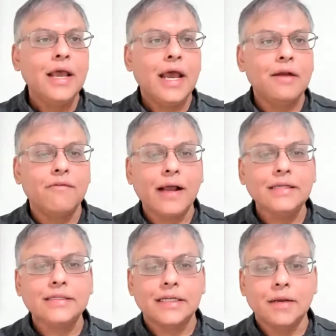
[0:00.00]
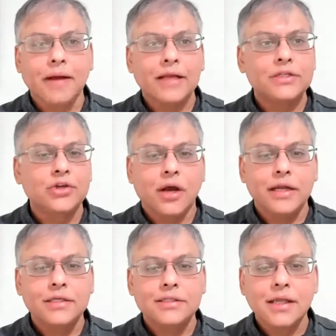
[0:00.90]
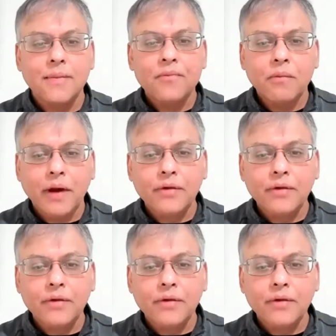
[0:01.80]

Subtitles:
And while Sanjay Bhai joins, why